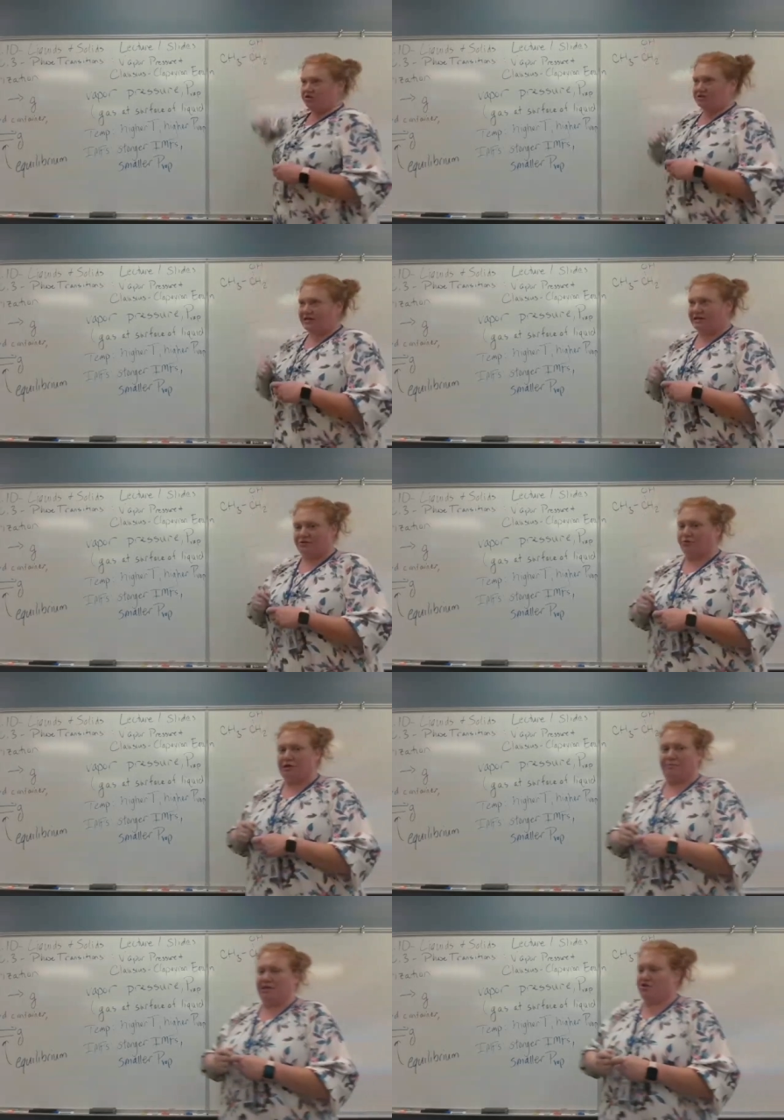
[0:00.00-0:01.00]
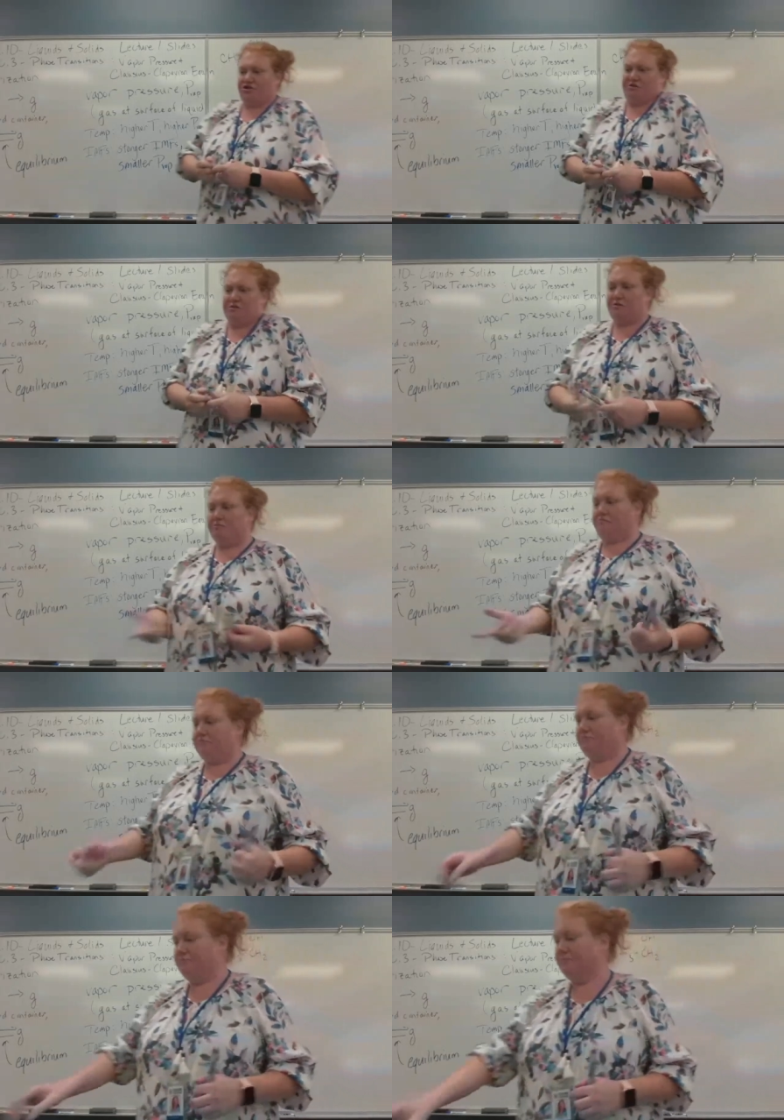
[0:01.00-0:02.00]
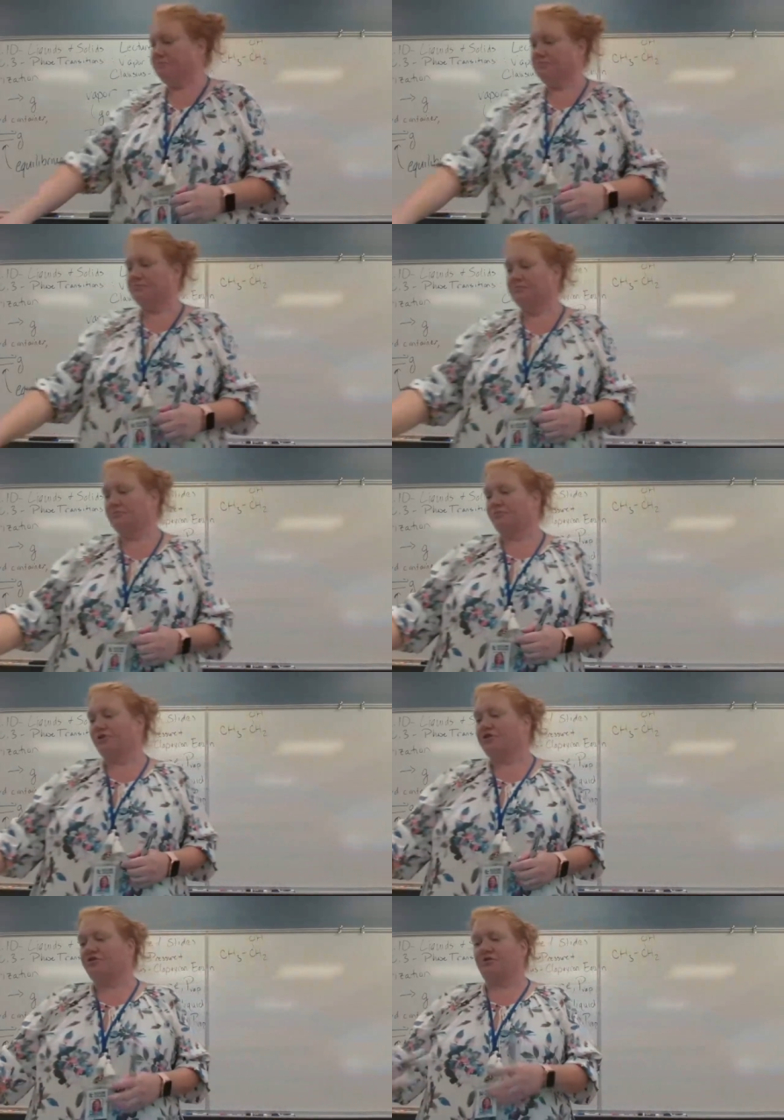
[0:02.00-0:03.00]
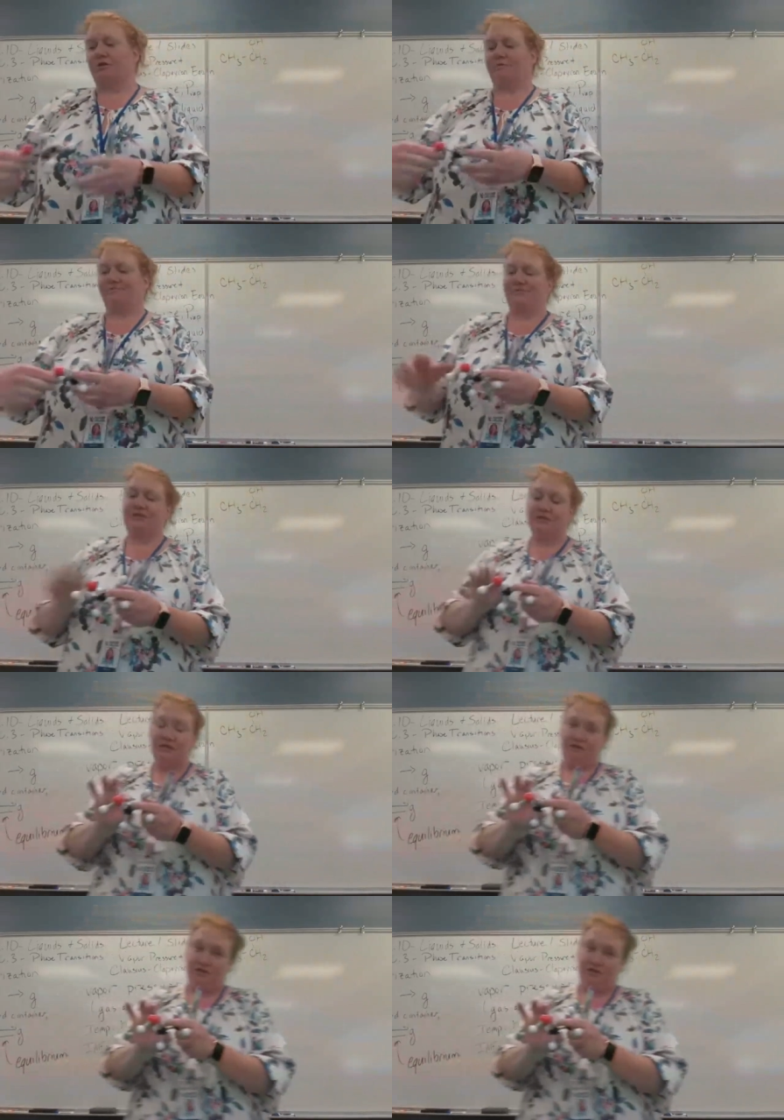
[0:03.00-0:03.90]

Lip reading: what it actually looks like in 3 dimensions, which